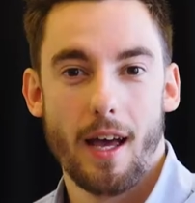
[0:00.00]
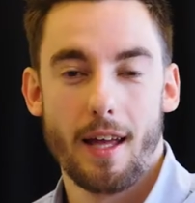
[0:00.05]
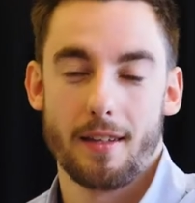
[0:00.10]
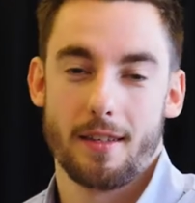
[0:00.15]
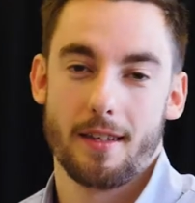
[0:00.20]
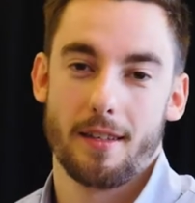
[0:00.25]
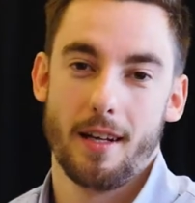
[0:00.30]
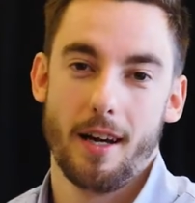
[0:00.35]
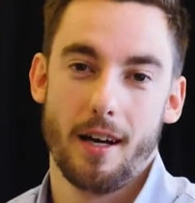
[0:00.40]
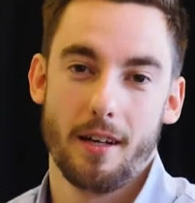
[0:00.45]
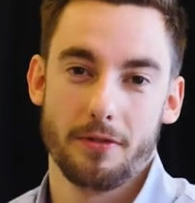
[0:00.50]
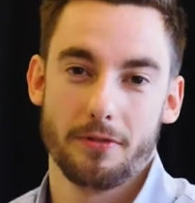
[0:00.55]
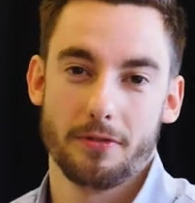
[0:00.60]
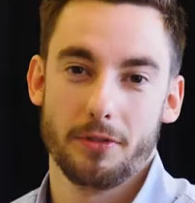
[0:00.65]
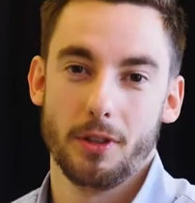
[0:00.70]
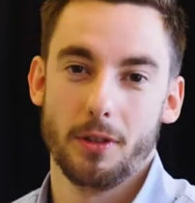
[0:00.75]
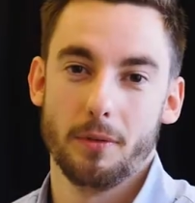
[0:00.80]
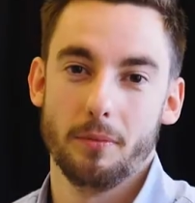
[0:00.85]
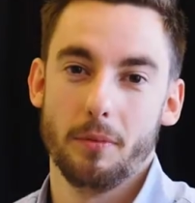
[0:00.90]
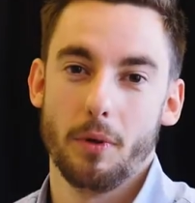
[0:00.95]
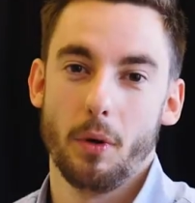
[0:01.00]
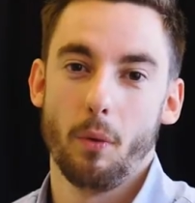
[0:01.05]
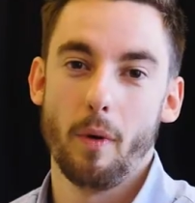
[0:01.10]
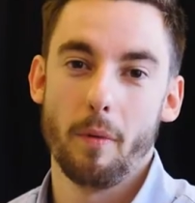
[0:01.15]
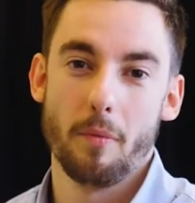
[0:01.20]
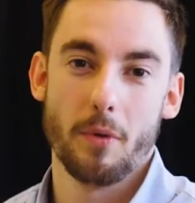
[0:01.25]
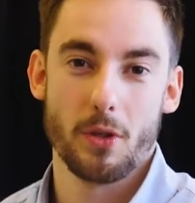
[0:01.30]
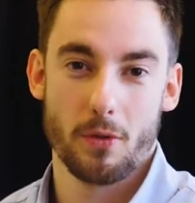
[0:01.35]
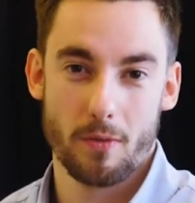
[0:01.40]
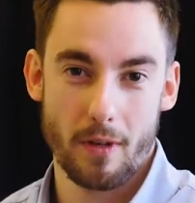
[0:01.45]
and staff from
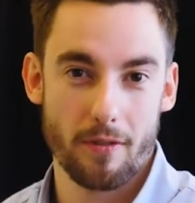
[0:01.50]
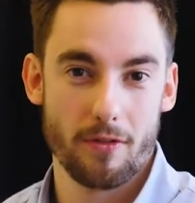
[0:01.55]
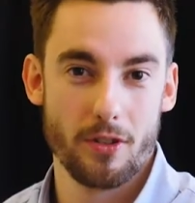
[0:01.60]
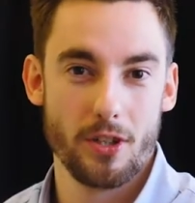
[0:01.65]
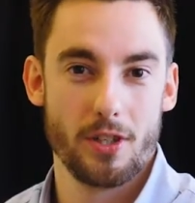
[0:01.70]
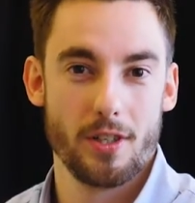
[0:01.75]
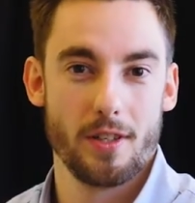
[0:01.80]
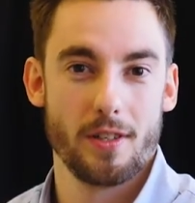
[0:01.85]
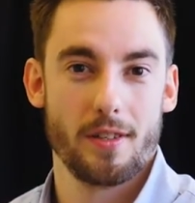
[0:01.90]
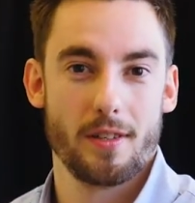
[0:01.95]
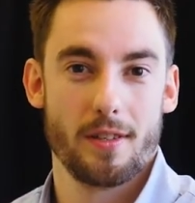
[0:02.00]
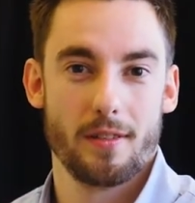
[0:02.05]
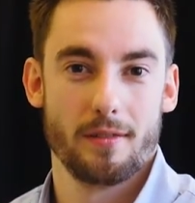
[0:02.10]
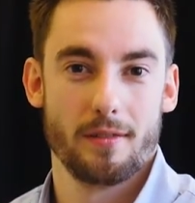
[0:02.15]
Women's Refuges.